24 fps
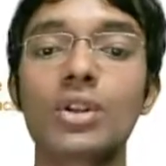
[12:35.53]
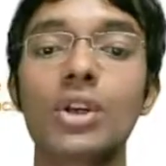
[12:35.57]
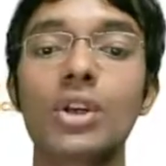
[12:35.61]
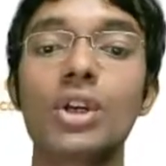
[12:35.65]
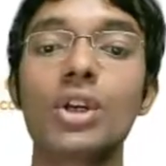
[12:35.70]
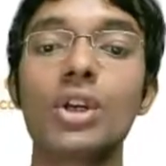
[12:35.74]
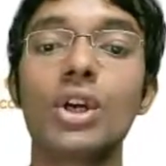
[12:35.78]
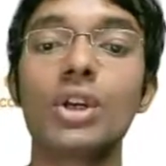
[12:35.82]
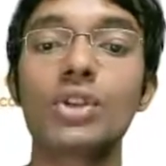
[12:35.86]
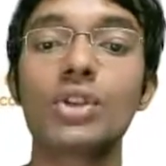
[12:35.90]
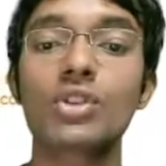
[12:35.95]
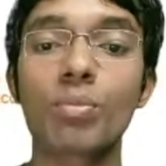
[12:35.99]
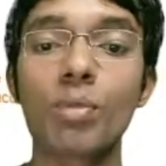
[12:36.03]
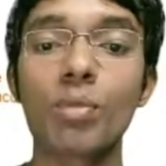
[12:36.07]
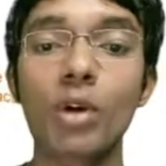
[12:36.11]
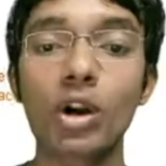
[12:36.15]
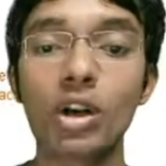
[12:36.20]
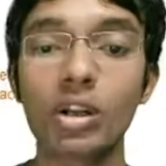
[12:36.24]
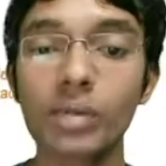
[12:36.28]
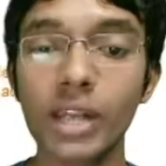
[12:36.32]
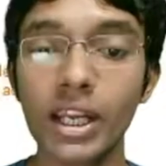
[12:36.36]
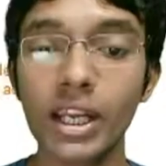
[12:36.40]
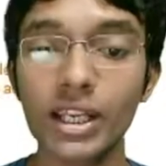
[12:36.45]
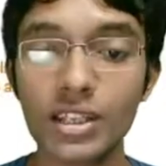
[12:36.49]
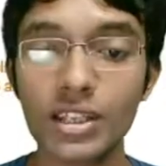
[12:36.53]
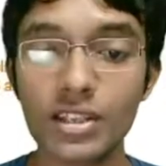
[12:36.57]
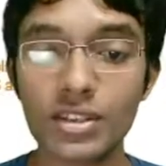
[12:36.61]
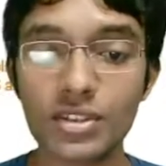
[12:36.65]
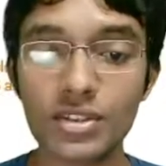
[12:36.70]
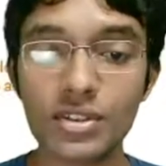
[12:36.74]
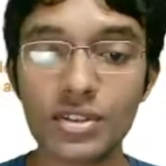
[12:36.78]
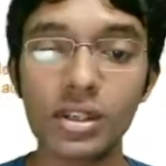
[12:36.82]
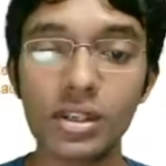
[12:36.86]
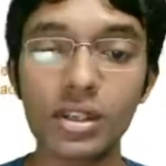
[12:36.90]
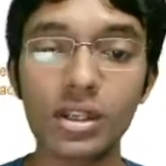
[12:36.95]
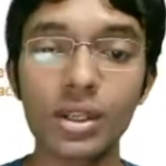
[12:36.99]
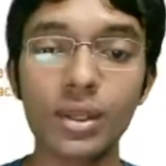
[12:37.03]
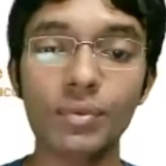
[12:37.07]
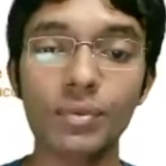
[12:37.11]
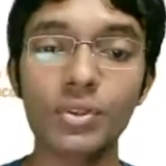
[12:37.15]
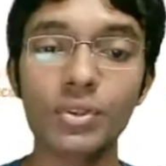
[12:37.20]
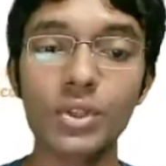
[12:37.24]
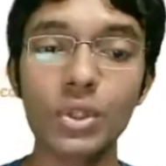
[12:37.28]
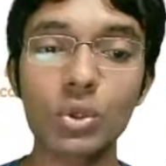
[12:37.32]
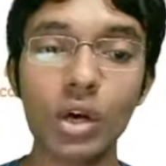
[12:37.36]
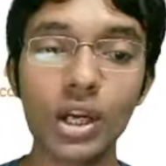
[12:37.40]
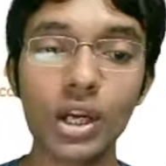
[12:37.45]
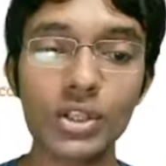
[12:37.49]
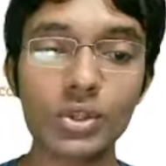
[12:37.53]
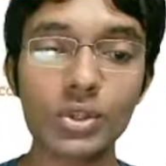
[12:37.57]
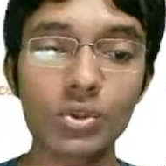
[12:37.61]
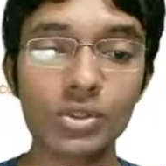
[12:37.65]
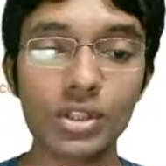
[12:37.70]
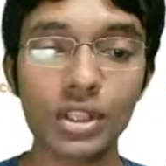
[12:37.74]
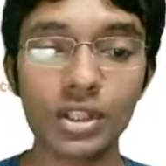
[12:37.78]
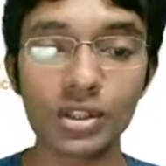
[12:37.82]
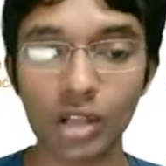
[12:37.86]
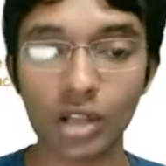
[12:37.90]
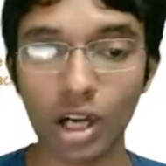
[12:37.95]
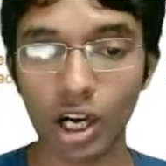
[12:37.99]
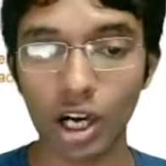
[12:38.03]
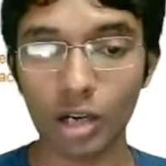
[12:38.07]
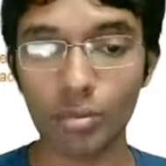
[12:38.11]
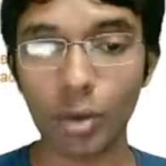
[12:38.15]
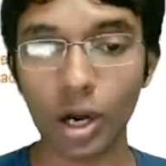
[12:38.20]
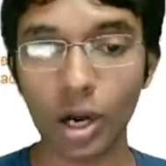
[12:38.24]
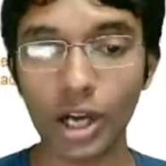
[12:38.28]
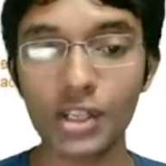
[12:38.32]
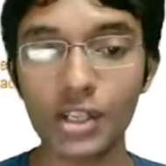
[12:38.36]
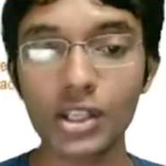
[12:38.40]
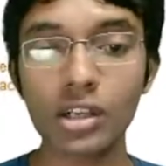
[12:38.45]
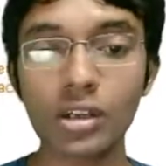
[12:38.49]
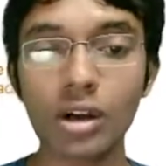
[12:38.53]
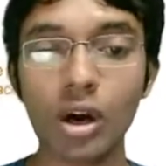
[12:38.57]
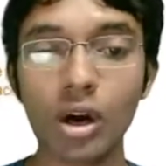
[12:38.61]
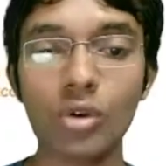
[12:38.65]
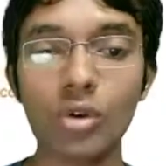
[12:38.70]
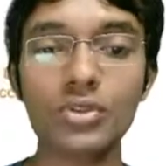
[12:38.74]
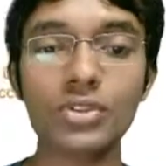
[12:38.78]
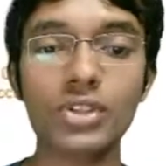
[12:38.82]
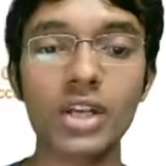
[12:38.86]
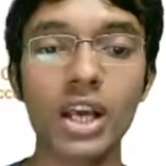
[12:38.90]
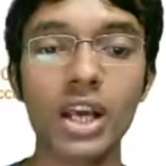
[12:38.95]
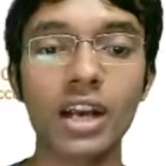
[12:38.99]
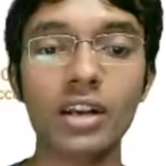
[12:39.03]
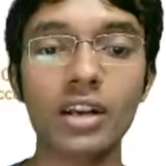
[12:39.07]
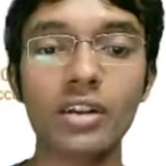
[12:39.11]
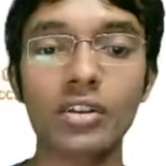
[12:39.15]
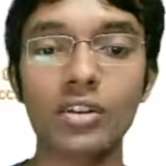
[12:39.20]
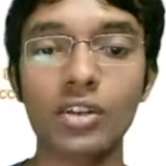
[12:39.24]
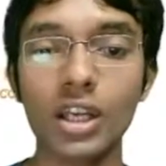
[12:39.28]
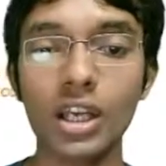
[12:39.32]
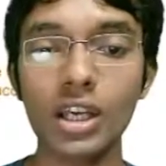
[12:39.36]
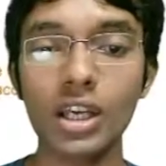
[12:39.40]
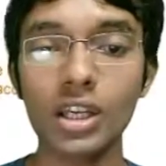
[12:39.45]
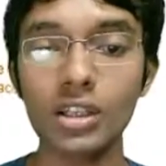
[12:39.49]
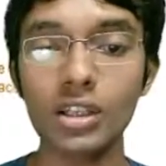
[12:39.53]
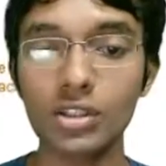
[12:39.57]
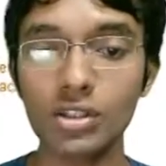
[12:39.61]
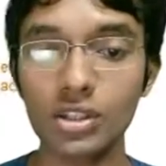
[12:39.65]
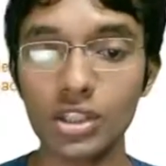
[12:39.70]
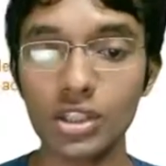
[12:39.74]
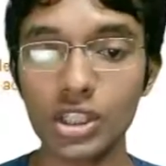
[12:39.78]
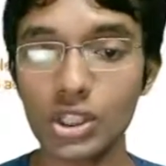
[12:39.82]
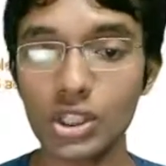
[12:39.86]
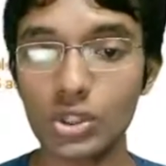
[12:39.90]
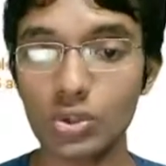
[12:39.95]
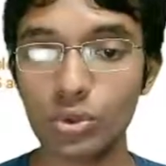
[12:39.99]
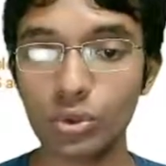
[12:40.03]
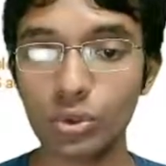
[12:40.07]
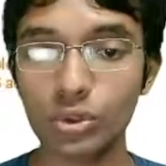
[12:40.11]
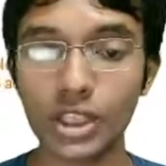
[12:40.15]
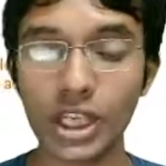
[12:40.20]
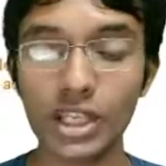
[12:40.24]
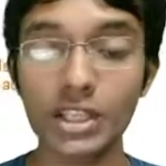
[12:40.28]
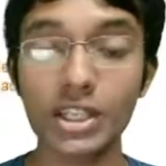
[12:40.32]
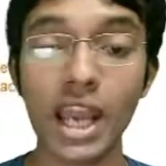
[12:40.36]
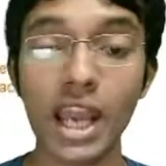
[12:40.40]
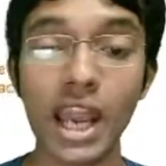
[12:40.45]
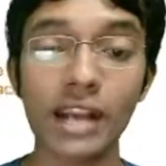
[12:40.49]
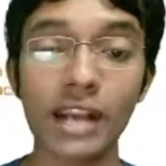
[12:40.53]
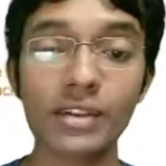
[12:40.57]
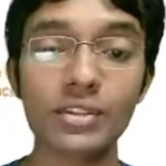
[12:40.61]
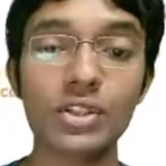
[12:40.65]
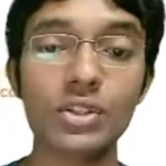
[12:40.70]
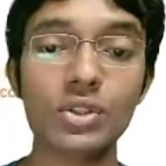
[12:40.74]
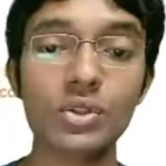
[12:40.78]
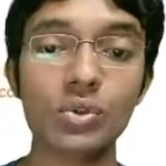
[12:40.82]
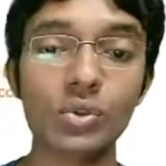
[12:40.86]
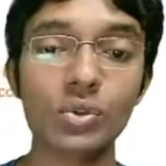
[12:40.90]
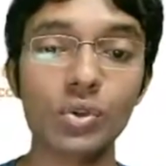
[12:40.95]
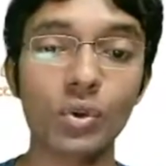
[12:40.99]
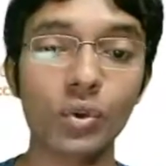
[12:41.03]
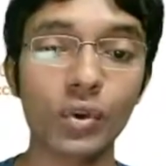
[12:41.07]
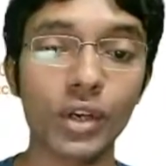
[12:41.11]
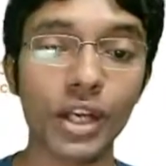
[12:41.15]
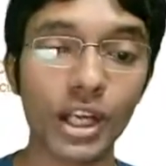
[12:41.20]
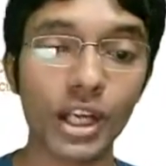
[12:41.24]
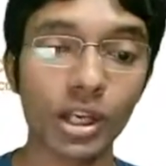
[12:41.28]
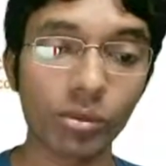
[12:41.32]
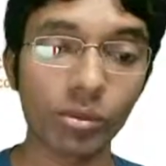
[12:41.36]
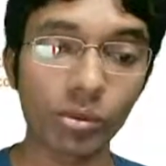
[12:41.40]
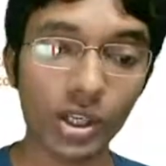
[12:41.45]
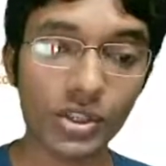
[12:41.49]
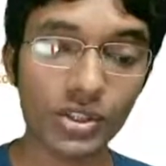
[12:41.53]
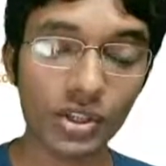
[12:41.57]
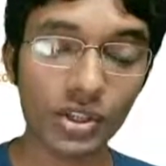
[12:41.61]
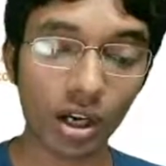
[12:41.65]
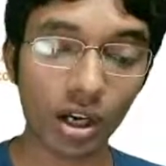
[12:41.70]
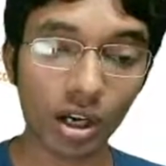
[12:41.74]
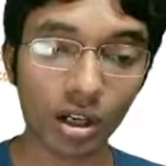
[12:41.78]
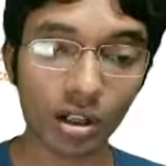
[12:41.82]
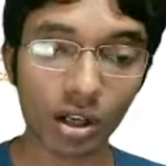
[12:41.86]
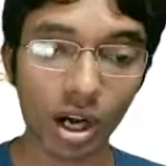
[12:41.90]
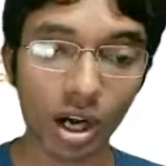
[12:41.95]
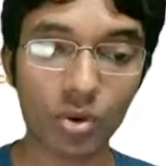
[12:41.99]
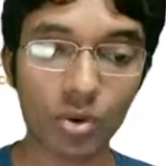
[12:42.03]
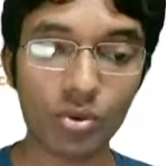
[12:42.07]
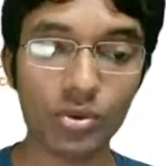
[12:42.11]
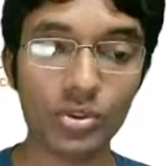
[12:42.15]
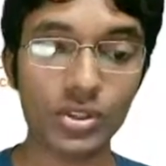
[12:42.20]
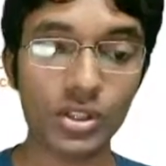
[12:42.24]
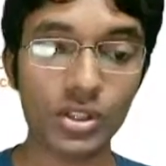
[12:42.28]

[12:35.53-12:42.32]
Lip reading: So bottom line is still, if you are using third-party accounts and they need to get access to your AWS accounts,